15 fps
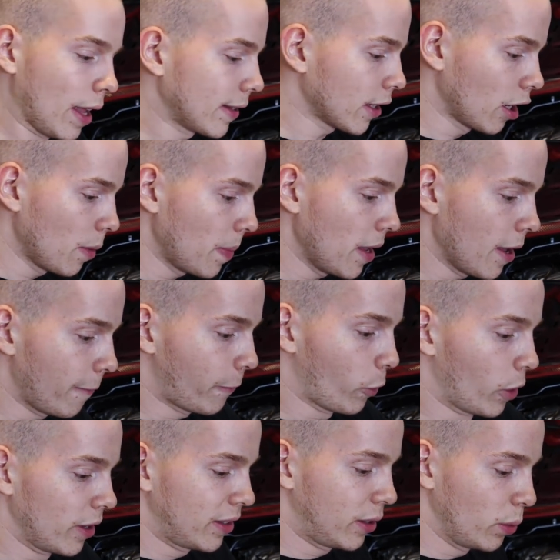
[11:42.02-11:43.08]
that's gonna be it
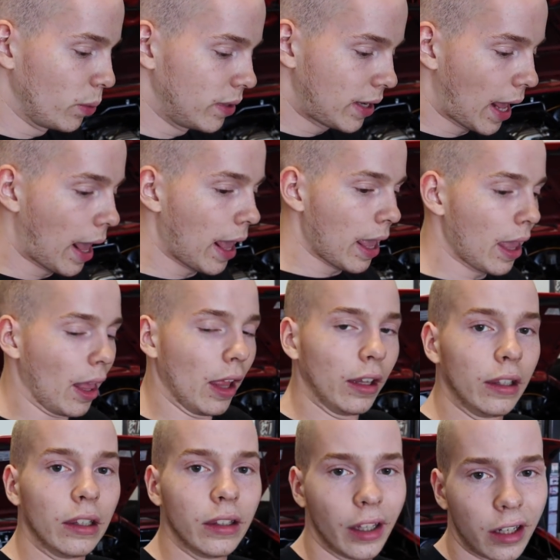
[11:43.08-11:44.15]
for today.
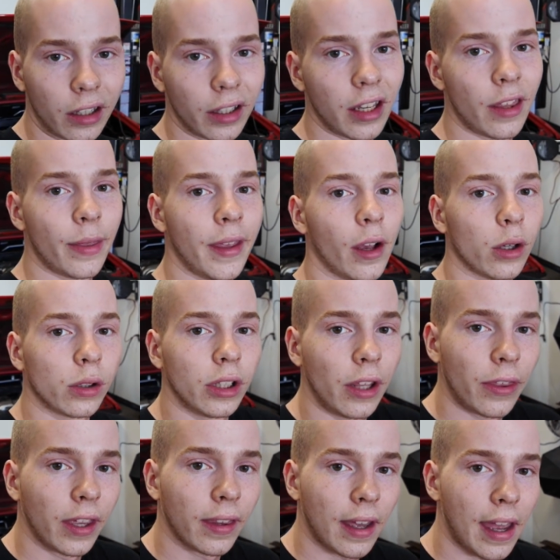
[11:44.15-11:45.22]
Literally the only
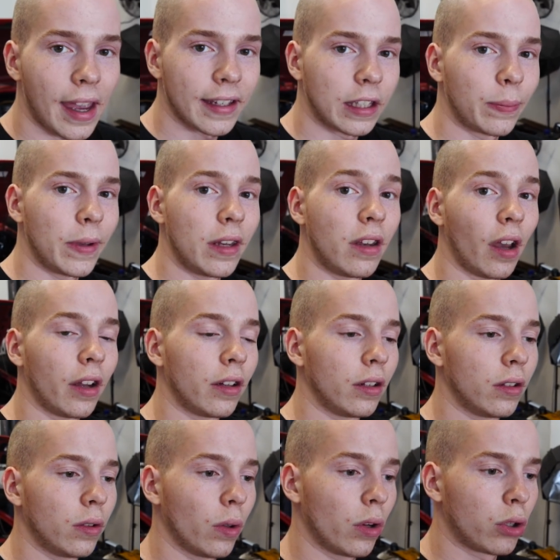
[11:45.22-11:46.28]
thing that has to be
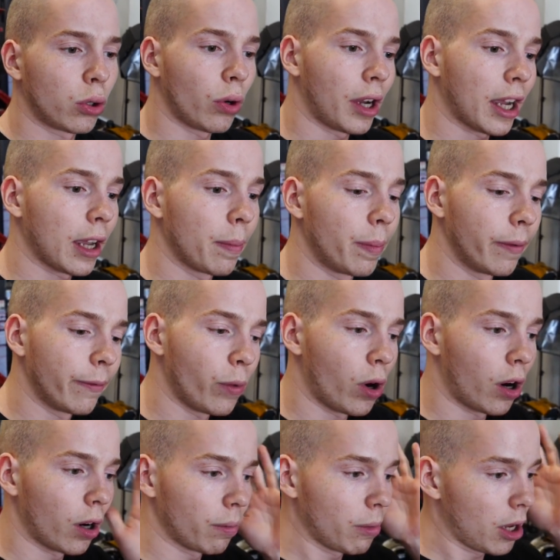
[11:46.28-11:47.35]
done to the truck
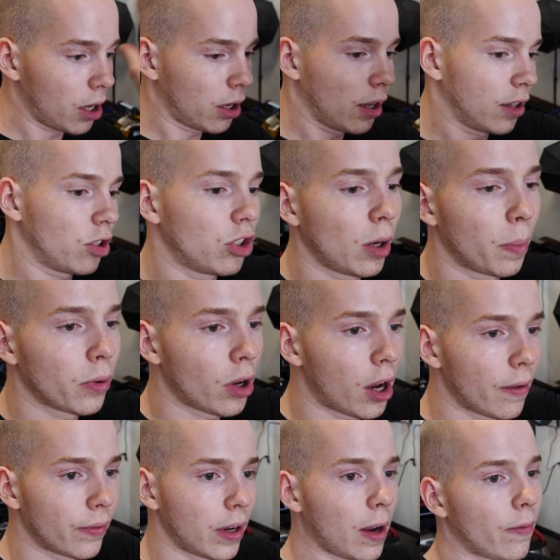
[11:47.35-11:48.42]
before it gets shipped
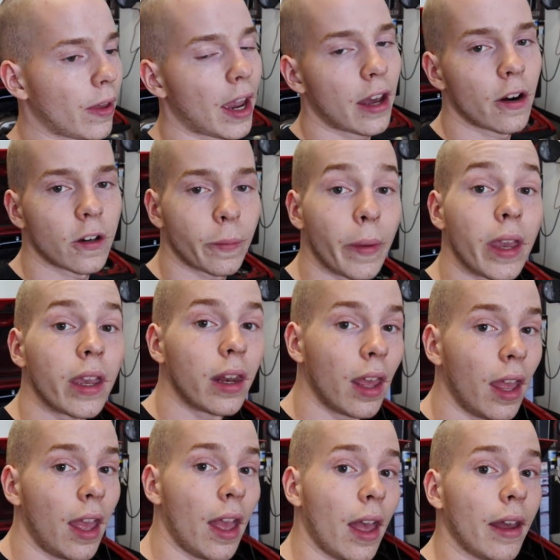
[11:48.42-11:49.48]
off to have the headers
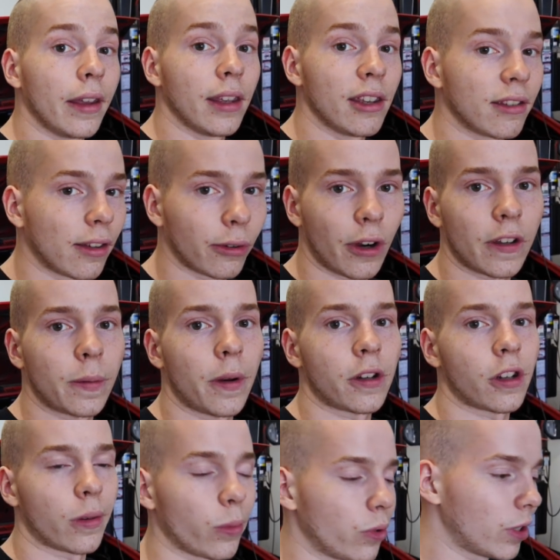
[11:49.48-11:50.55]
made is the
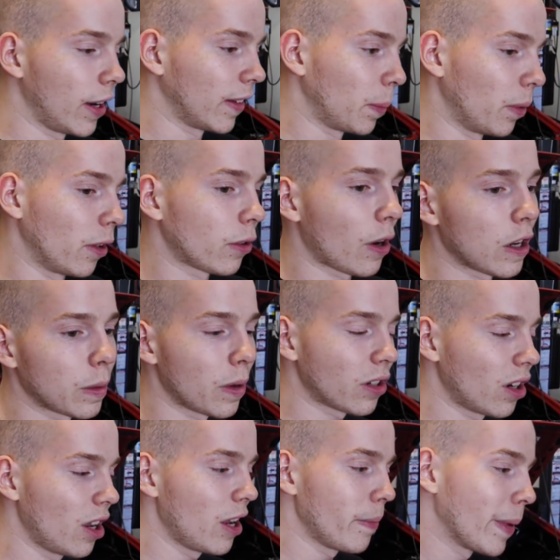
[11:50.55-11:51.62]
transmission. We have to put the
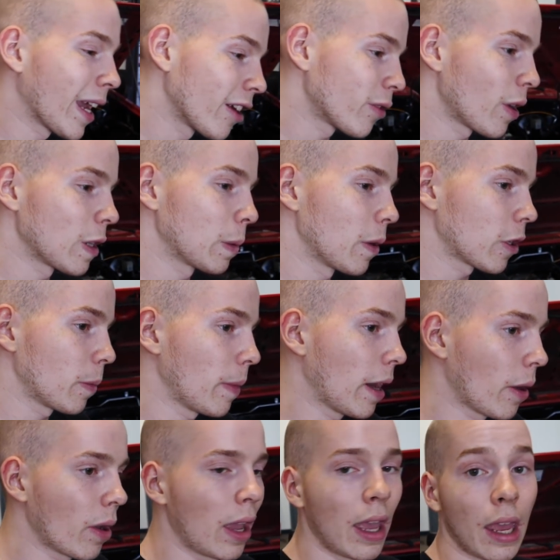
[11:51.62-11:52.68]
transmission in, make a transmission
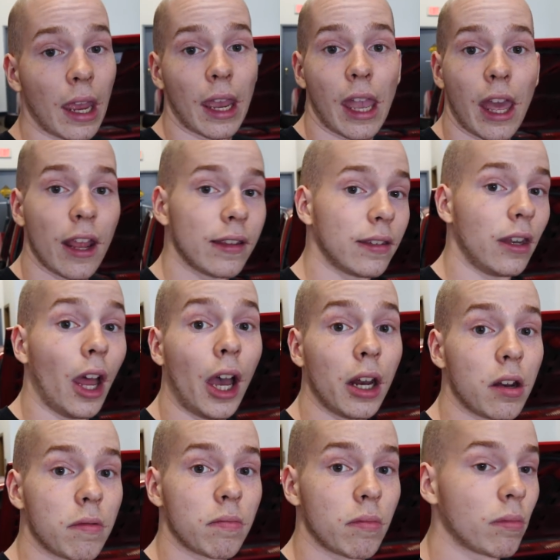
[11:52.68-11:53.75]
mount, and it's
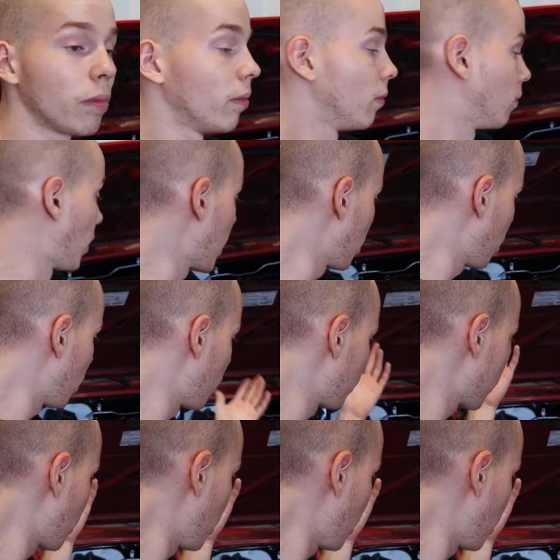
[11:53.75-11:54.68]
done. Radiator's